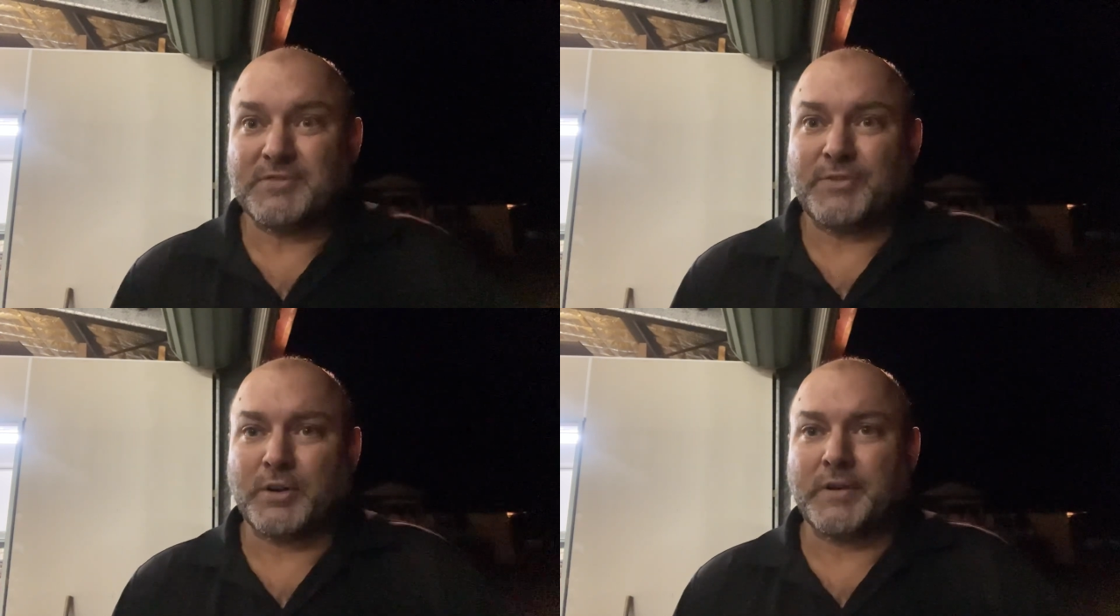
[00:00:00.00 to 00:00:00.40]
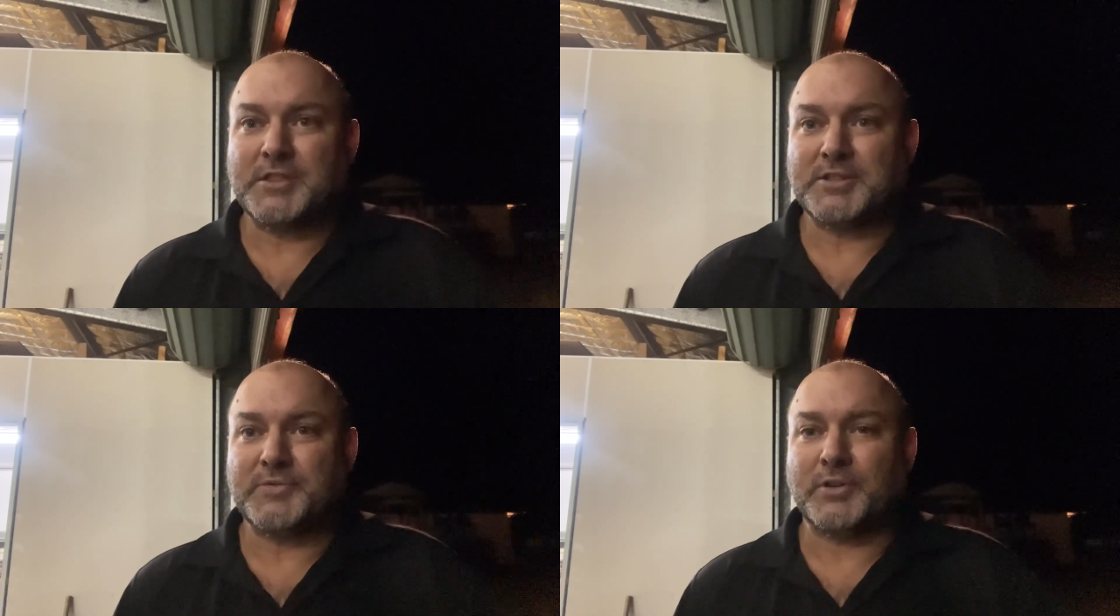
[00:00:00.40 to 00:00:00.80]
5/8
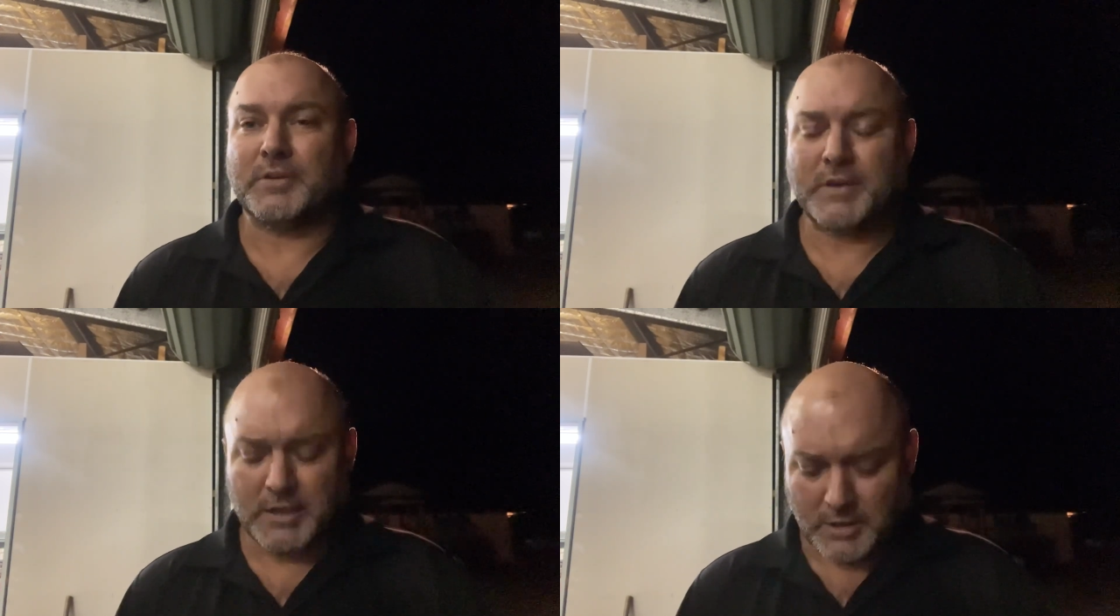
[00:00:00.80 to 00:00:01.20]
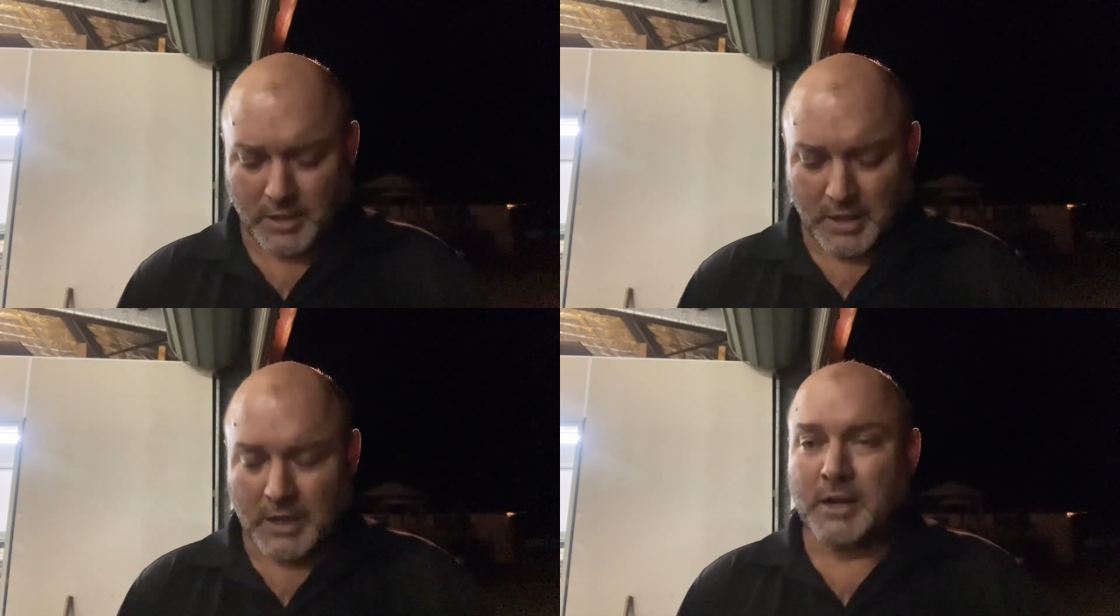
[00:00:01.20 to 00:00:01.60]
is 5/8,
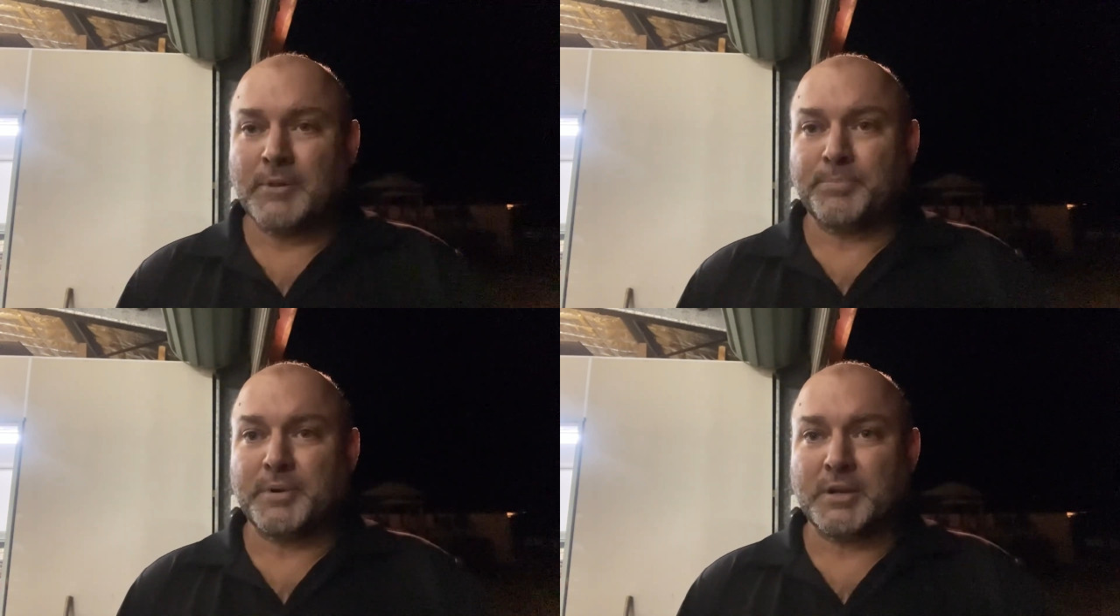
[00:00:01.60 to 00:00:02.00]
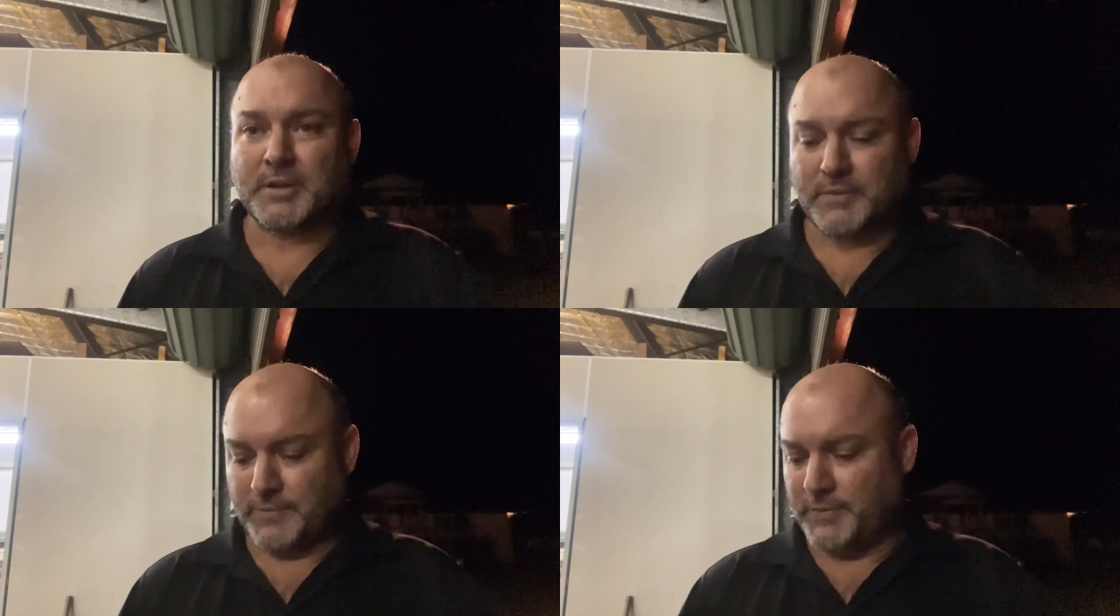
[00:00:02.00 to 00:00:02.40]
but
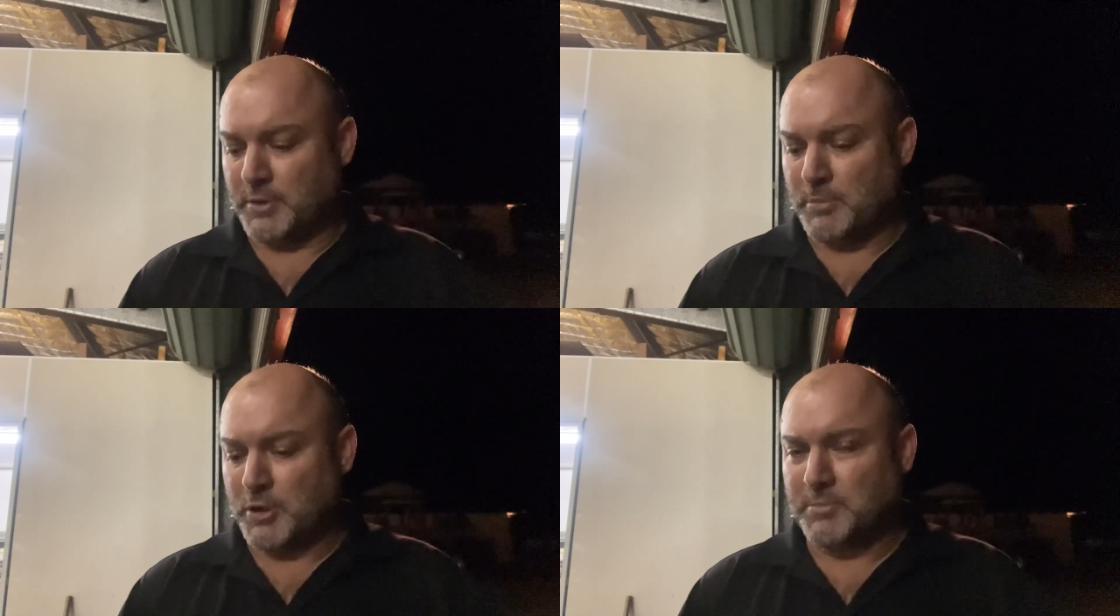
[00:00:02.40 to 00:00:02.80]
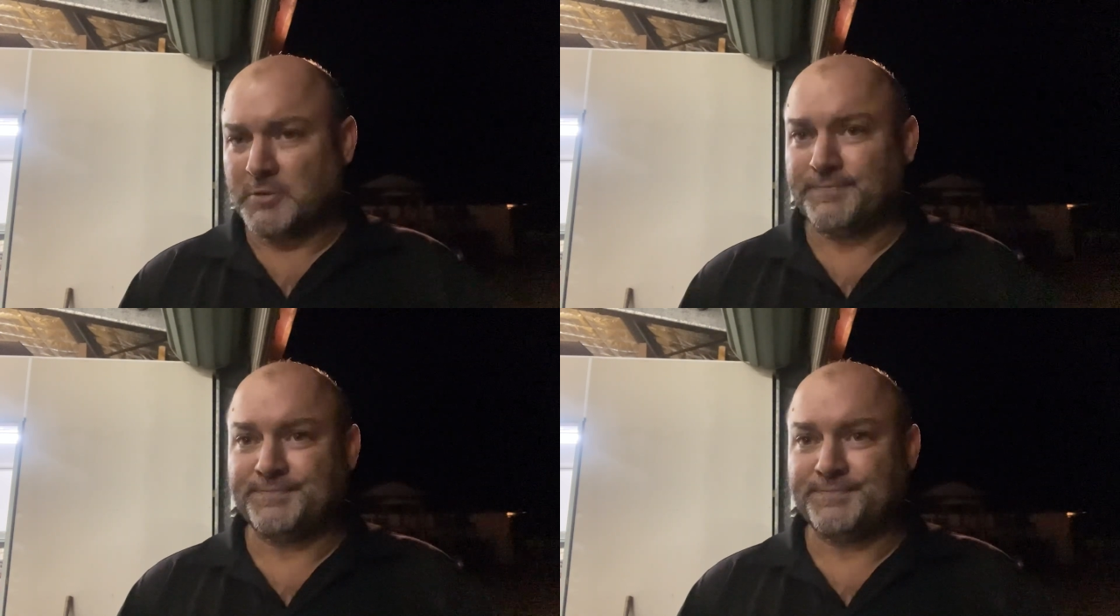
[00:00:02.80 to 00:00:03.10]
for the moment,